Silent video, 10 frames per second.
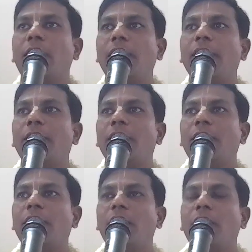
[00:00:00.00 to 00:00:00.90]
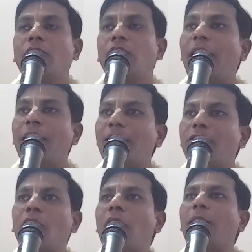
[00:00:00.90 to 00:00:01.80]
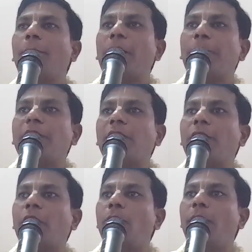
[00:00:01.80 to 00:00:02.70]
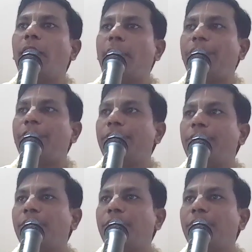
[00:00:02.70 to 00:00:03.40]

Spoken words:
Right? So that is not the purpose of the human life.